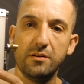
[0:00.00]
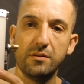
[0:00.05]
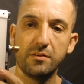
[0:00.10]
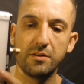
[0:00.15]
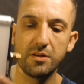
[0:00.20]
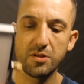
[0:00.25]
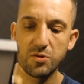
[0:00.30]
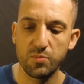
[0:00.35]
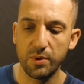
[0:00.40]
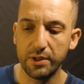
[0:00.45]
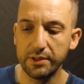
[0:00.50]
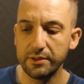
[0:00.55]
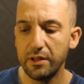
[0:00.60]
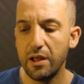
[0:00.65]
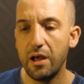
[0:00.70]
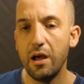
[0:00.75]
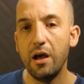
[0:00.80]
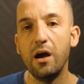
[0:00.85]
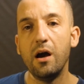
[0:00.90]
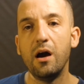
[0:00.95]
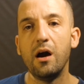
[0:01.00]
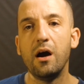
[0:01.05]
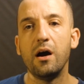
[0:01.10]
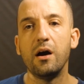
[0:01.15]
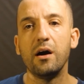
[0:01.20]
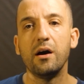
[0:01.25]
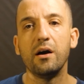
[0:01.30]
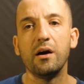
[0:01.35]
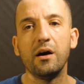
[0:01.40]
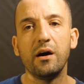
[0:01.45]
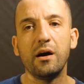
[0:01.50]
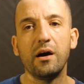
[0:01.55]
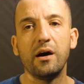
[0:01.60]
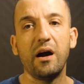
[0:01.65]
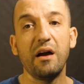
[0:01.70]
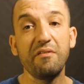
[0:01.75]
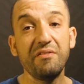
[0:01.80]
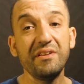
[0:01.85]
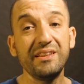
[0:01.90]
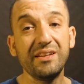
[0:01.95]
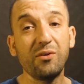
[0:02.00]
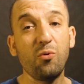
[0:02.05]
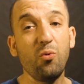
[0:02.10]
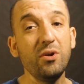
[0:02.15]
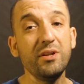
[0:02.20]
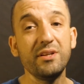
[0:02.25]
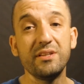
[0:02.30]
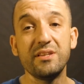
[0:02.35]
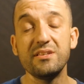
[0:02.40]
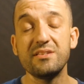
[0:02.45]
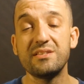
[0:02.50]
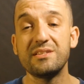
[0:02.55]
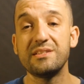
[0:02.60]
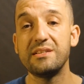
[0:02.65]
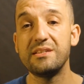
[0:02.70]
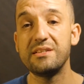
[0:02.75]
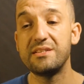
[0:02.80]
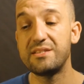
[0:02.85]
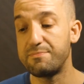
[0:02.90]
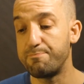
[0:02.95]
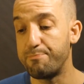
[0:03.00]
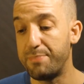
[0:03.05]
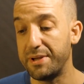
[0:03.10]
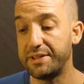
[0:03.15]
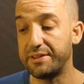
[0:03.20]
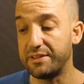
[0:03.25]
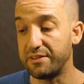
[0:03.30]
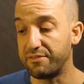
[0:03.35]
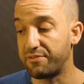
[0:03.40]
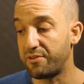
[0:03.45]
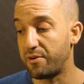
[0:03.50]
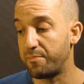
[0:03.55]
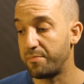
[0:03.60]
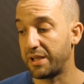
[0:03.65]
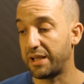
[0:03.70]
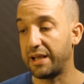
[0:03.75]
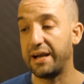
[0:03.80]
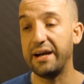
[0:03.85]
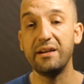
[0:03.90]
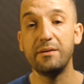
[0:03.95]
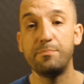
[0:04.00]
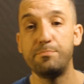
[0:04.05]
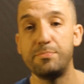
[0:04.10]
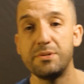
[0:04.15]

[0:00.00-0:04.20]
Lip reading: this one, I think the quality it's better from a color